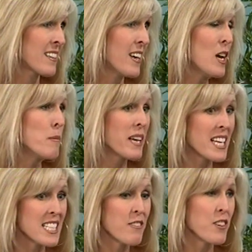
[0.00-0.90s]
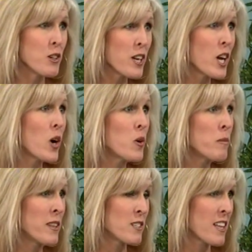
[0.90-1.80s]
You do. Because if you're at
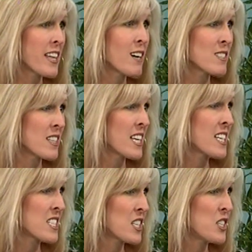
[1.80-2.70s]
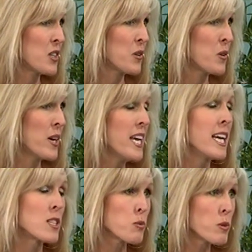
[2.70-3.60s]
home and there's 1,000 things to do,
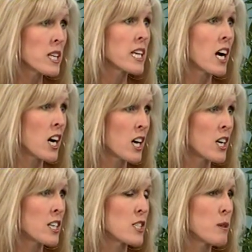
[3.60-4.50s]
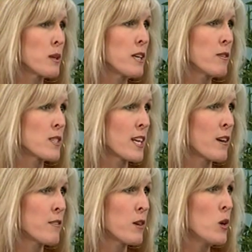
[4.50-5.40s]
it's really hard to give
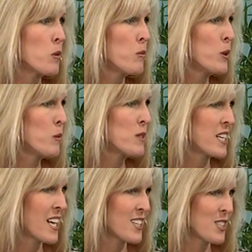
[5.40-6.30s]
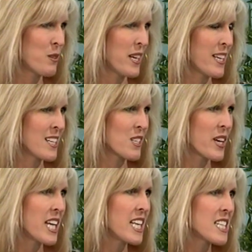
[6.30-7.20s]
yourself room to not do it. And so
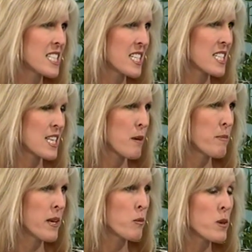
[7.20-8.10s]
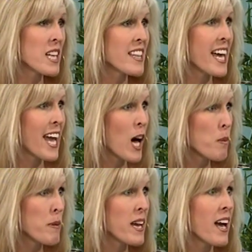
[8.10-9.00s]
he needs to step in. Really, that
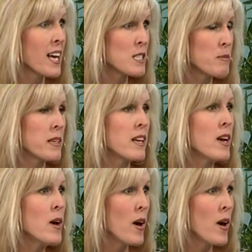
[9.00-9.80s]
helping husband.